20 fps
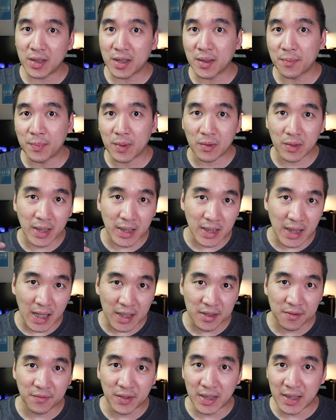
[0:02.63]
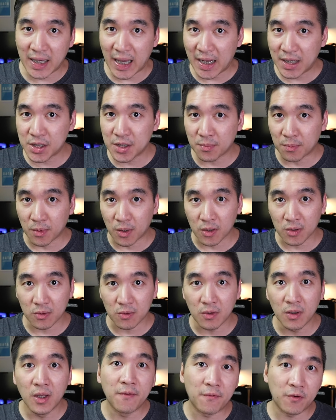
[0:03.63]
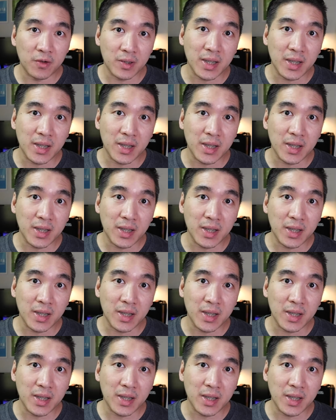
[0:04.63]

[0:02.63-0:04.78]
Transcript: how you could build a classification model